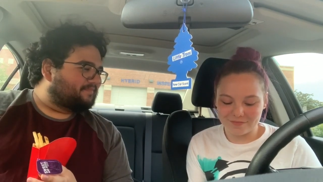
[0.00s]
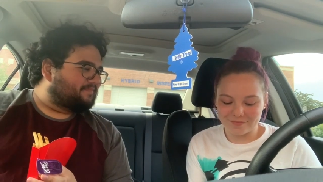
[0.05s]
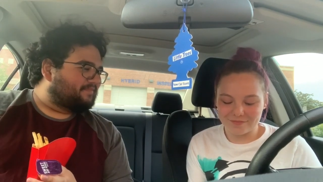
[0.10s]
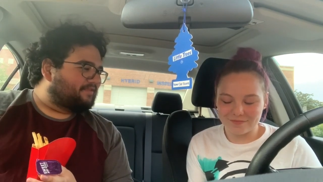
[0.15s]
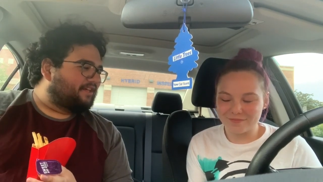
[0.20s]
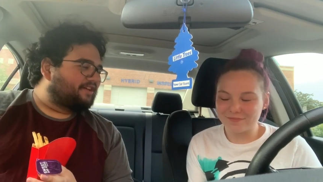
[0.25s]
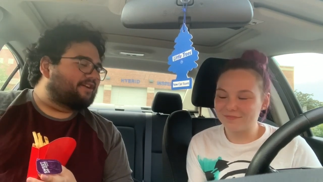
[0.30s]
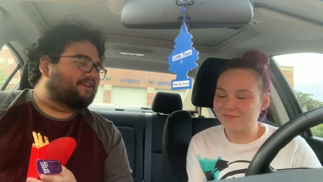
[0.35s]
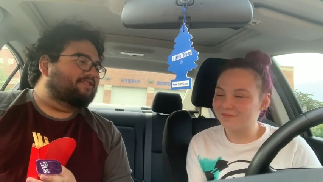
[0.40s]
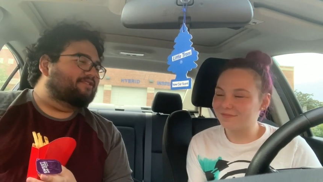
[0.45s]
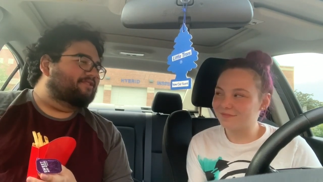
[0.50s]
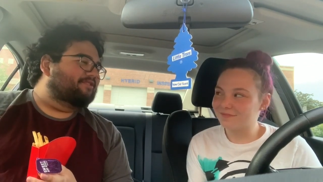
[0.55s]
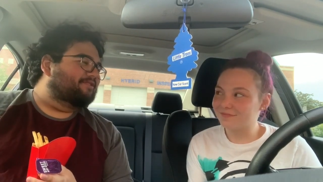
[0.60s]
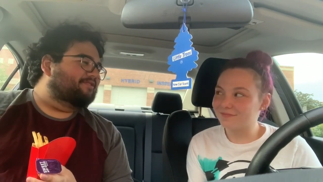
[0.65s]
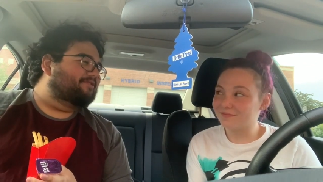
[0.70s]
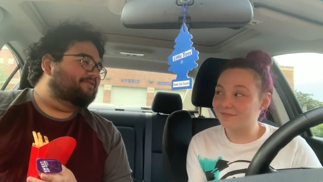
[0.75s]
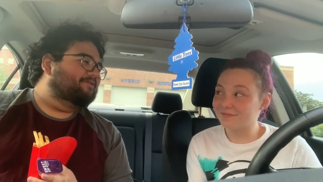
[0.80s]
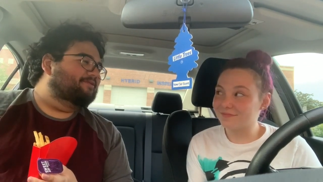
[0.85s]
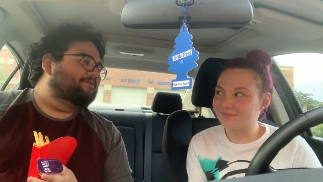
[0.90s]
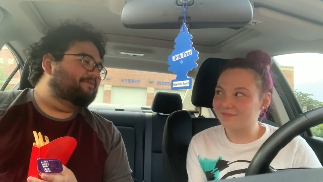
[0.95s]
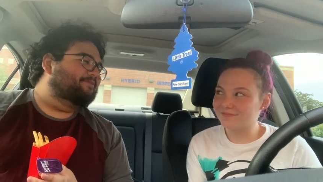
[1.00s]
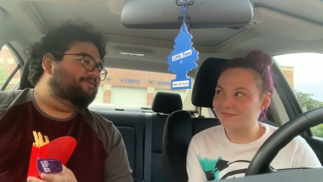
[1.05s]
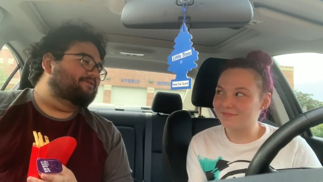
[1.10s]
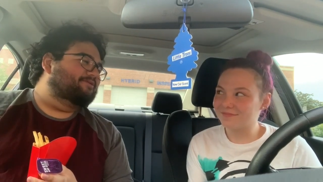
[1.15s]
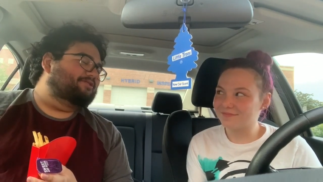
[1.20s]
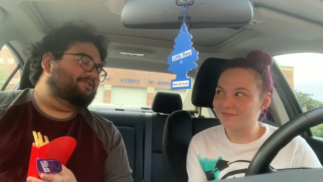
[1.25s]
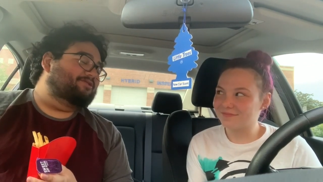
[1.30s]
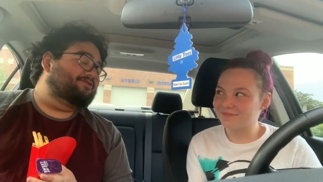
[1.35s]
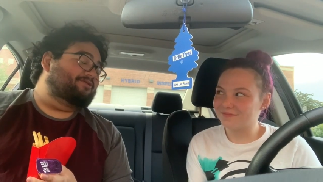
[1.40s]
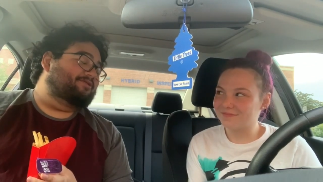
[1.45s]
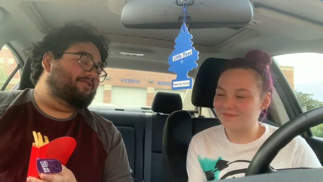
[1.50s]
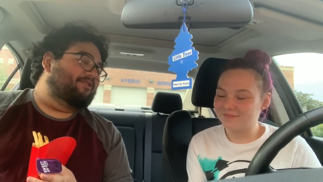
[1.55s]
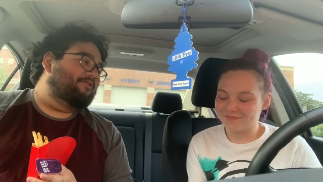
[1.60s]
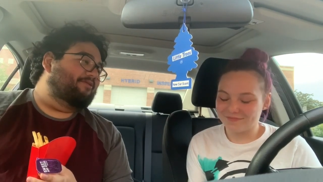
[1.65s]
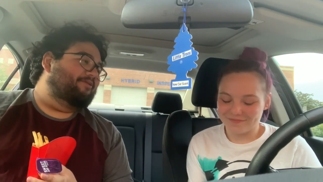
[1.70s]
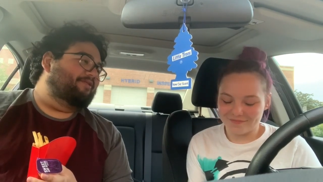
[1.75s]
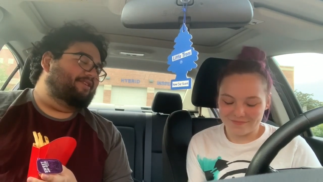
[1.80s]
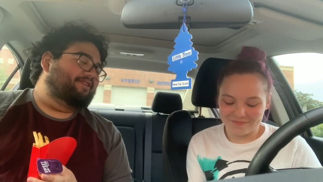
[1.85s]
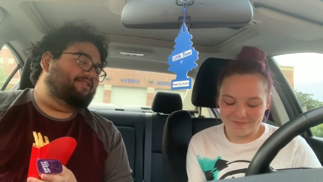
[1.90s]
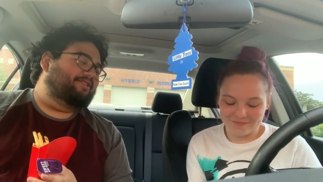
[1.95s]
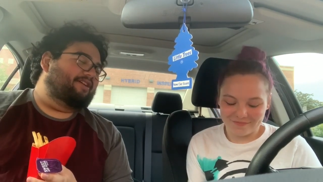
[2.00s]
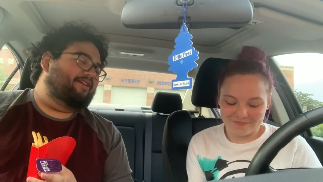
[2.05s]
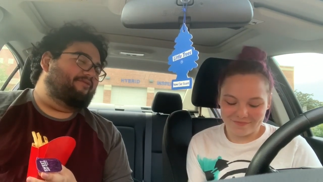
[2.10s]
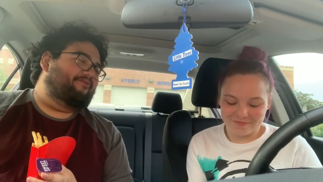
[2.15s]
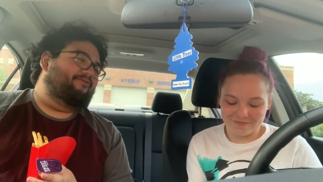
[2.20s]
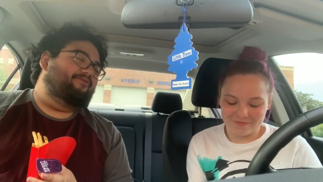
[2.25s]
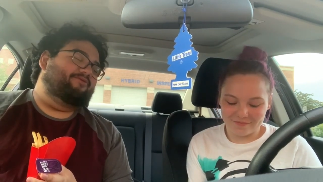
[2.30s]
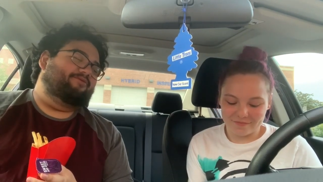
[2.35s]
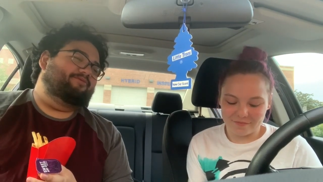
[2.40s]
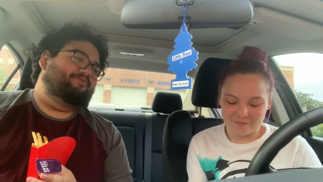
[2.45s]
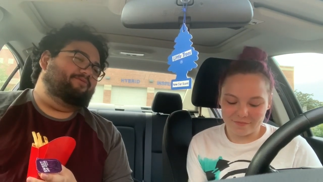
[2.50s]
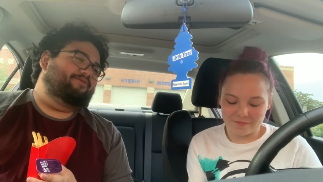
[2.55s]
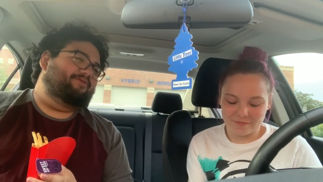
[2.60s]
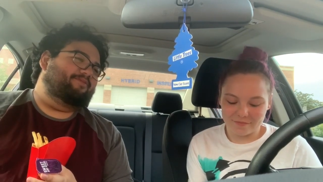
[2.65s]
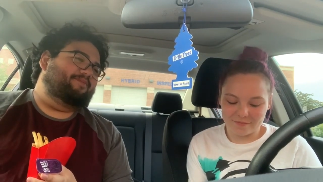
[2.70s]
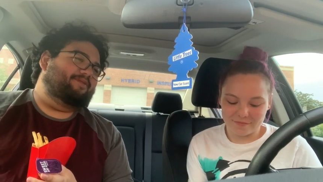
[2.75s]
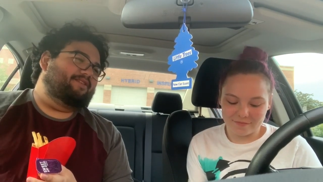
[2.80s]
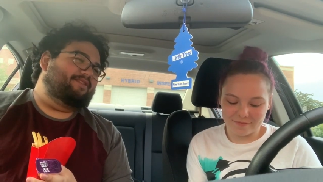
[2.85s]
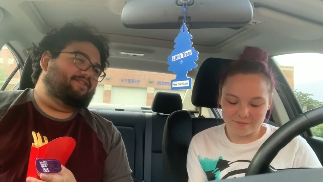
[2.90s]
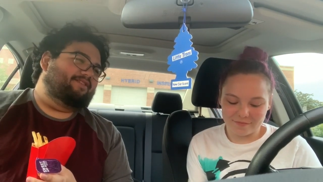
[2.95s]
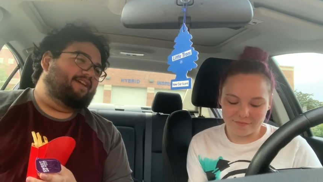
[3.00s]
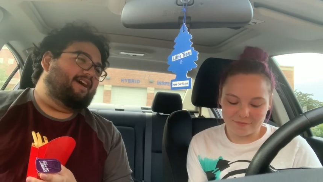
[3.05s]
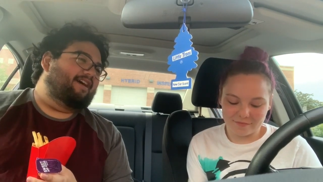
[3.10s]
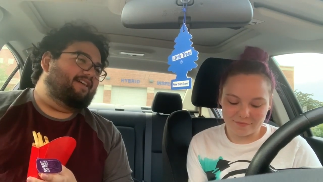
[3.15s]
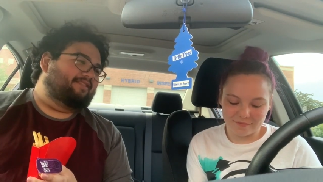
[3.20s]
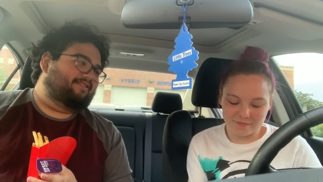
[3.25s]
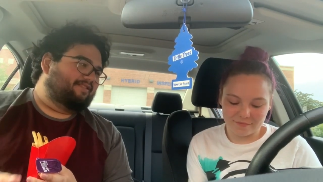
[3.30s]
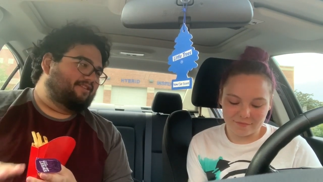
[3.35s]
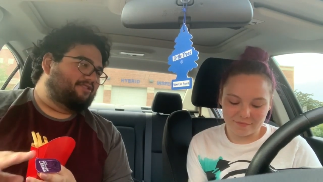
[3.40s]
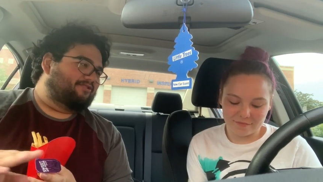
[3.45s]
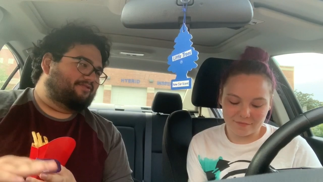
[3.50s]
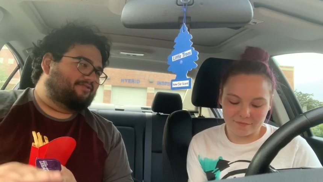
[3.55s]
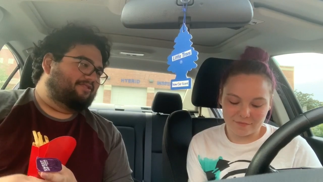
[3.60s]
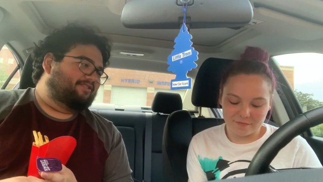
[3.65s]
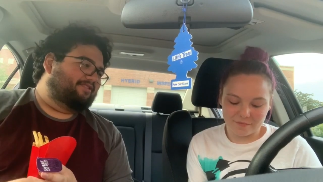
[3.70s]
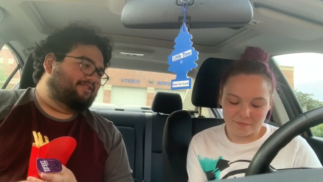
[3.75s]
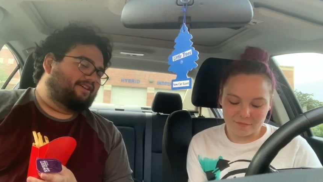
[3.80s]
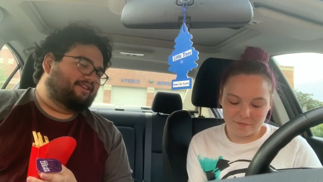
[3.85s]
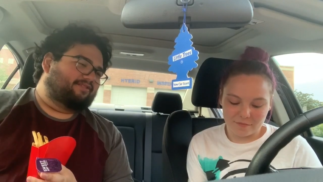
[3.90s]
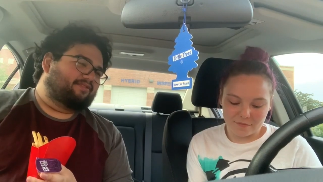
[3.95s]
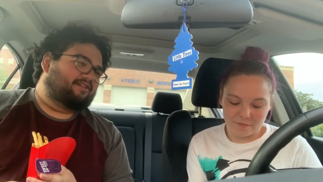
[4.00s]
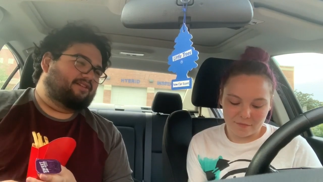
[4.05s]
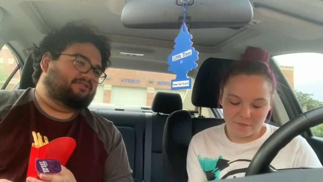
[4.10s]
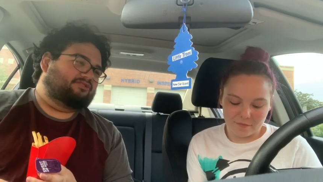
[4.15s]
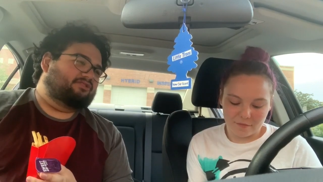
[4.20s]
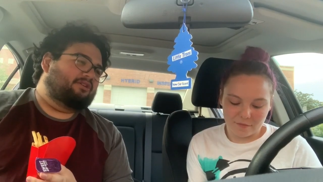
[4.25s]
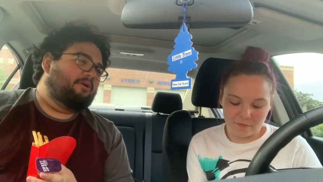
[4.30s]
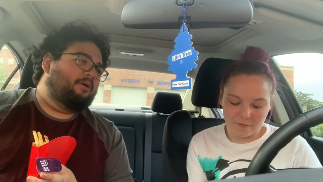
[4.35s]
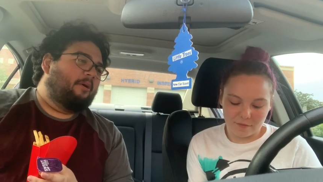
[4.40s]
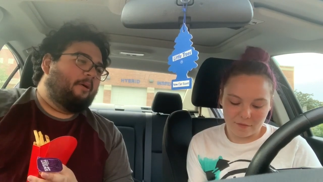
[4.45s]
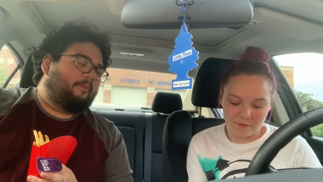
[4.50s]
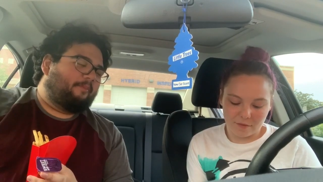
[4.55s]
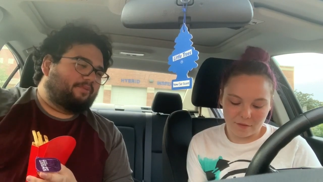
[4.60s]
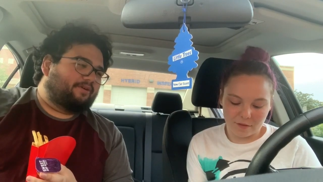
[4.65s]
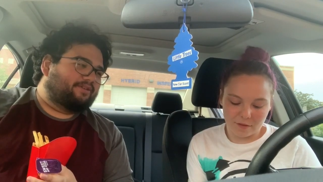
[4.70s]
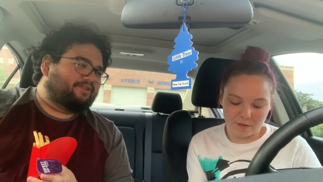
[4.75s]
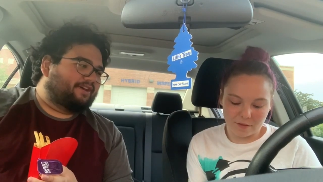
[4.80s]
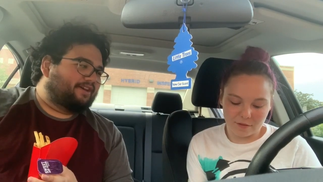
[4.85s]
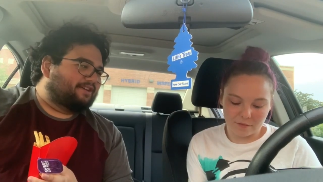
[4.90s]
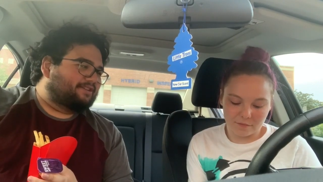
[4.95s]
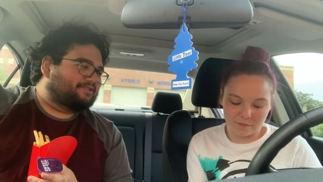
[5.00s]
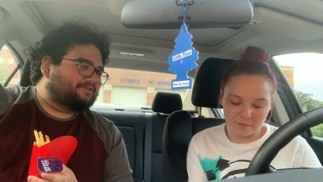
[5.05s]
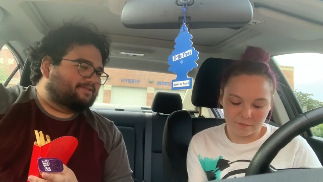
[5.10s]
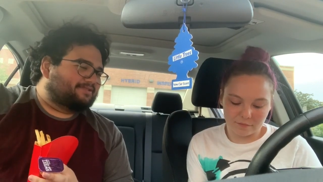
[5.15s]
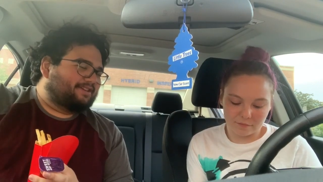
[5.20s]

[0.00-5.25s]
Speaker 1: Like a girl who will just go and get food with me, not literally like this, but like